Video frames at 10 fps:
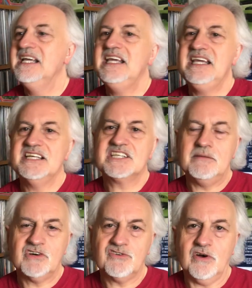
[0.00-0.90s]
he has
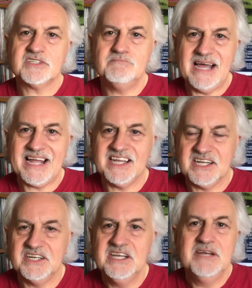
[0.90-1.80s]
come across
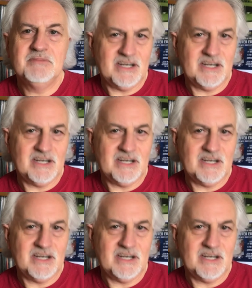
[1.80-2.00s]
Machen, but